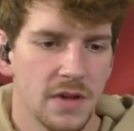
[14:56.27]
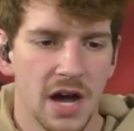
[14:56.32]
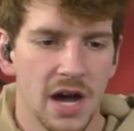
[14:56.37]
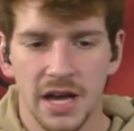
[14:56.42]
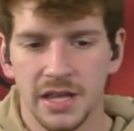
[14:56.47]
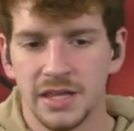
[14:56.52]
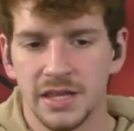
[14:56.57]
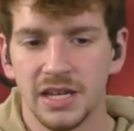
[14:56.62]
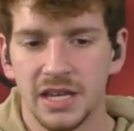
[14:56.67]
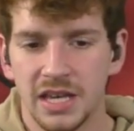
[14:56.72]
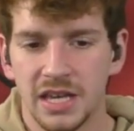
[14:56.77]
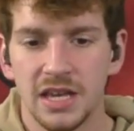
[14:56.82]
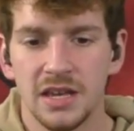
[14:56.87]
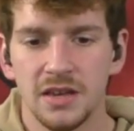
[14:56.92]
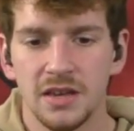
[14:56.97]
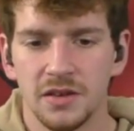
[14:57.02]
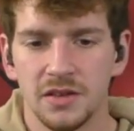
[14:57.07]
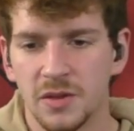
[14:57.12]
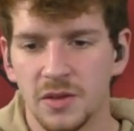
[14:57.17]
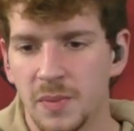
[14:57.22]
think
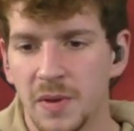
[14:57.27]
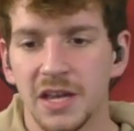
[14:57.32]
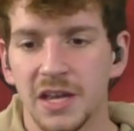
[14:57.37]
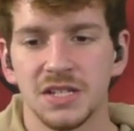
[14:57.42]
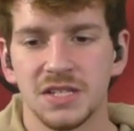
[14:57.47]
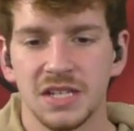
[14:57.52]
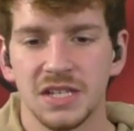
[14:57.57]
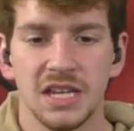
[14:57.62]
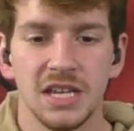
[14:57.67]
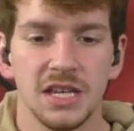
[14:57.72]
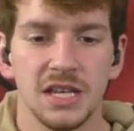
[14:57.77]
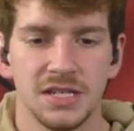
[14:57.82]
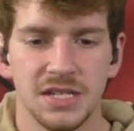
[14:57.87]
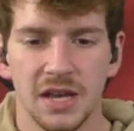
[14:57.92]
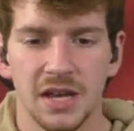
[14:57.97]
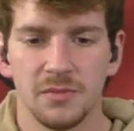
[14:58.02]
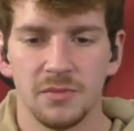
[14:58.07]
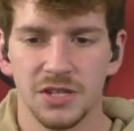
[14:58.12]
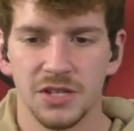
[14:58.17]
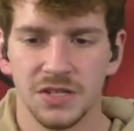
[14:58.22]
the biggest thing he
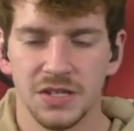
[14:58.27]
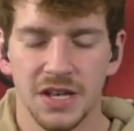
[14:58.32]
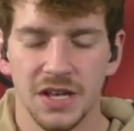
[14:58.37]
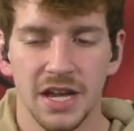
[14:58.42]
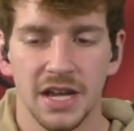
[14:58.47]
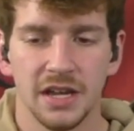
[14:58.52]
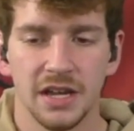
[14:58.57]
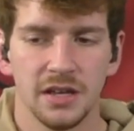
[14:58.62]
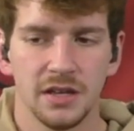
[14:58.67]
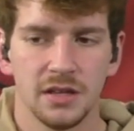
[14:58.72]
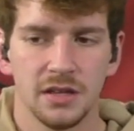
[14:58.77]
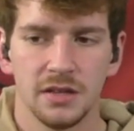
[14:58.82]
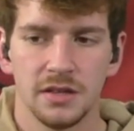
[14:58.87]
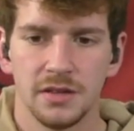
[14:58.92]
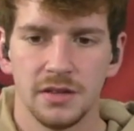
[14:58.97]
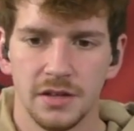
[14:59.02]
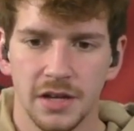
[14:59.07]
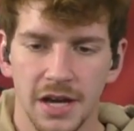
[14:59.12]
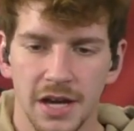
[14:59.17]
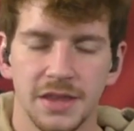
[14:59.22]
said was I
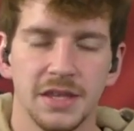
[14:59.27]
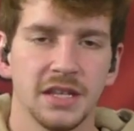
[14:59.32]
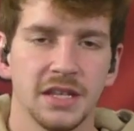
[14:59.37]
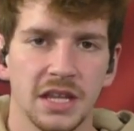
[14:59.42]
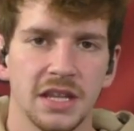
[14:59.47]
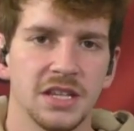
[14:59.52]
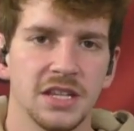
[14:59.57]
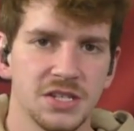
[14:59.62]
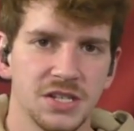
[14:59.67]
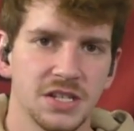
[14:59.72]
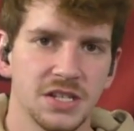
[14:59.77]
think that this